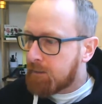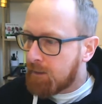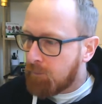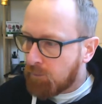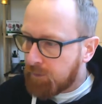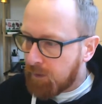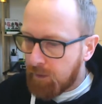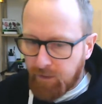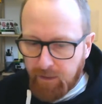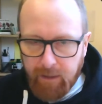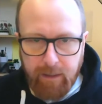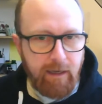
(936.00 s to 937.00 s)
came up with the
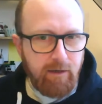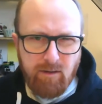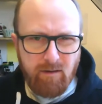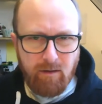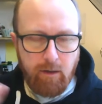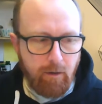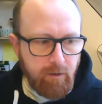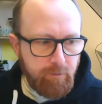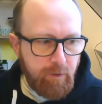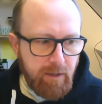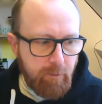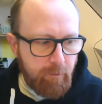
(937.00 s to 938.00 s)
idea. It's, you know, it's
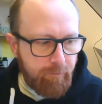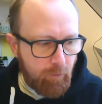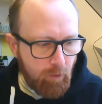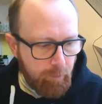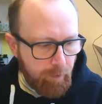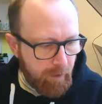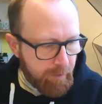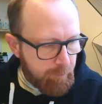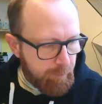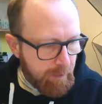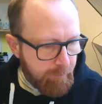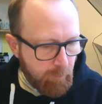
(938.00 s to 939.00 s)
been done before by other
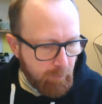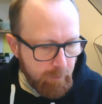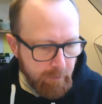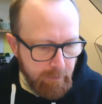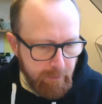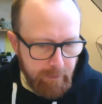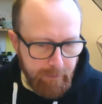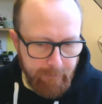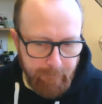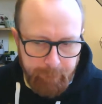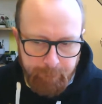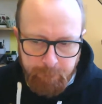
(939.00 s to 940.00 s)
people.
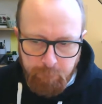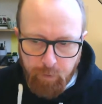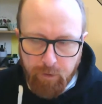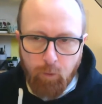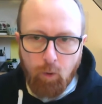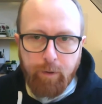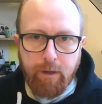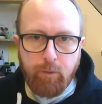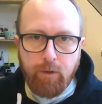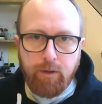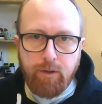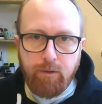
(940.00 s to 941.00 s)
But the more
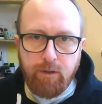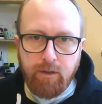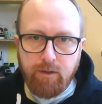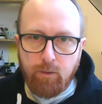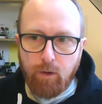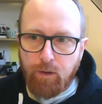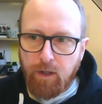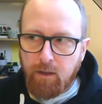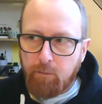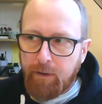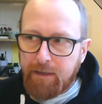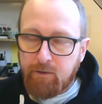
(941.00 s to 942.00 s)
people that do this sort of thing,
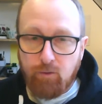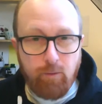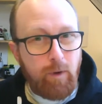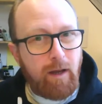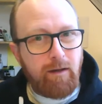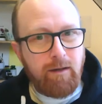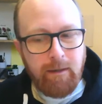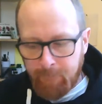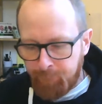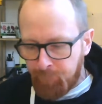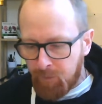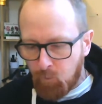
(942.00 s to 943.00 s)
the better. And
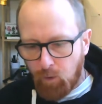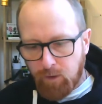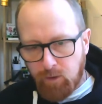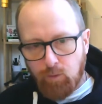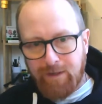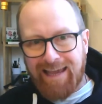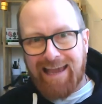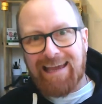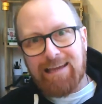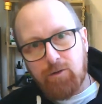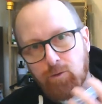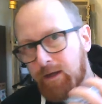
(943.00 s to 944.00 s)
what you'll
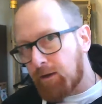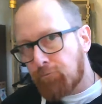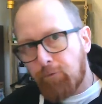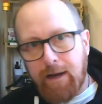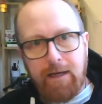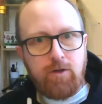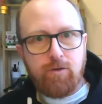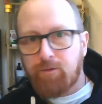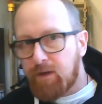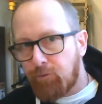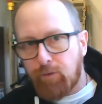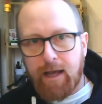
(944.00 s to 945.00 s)
get is you'll get a range of
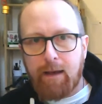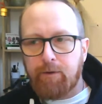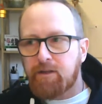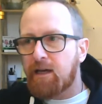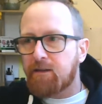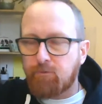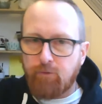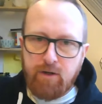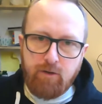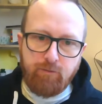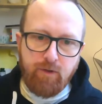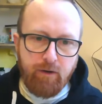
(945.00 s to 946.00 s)
different habitats, a
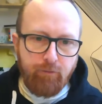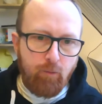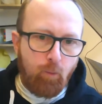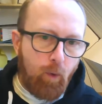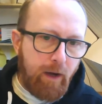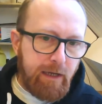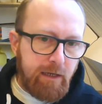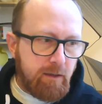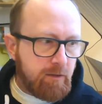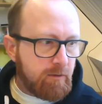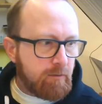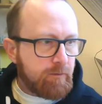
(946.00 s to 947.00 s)
range of different
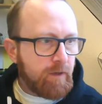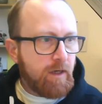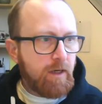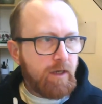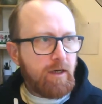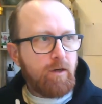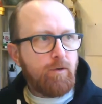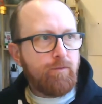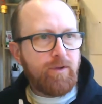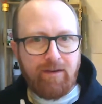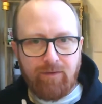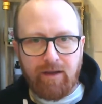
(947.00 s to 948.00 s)
ways
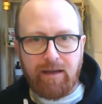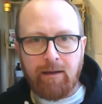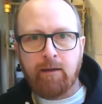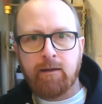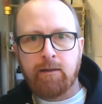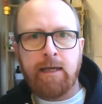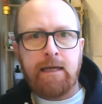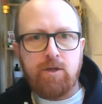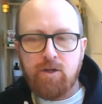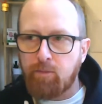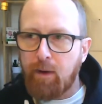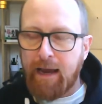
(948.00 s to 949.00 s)
of giving
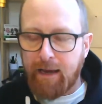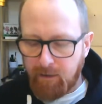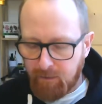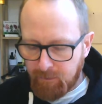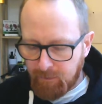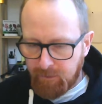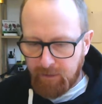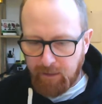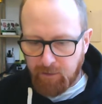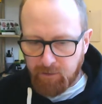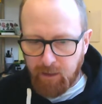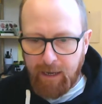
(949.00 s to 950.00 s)
nature back
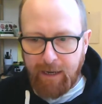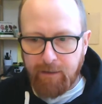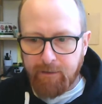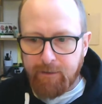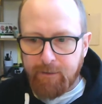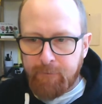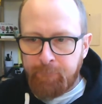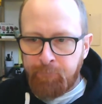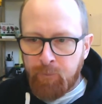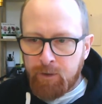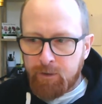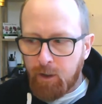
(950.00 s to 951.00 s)
its land.
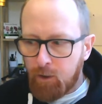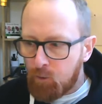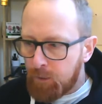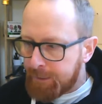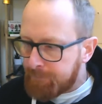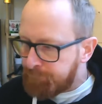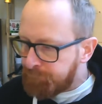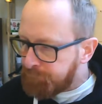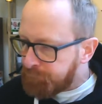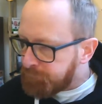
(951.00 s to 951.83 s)
So